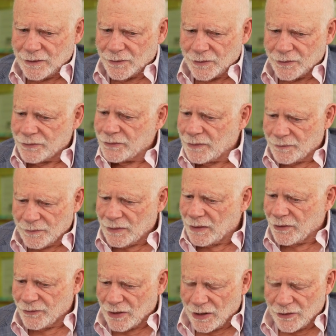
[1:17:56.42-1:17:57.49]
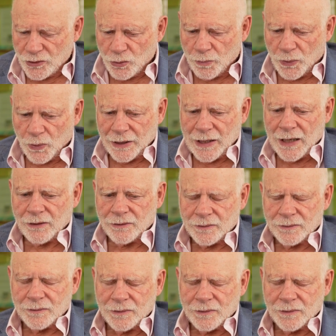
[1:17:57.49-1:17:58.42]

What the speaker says: there's, as you point out,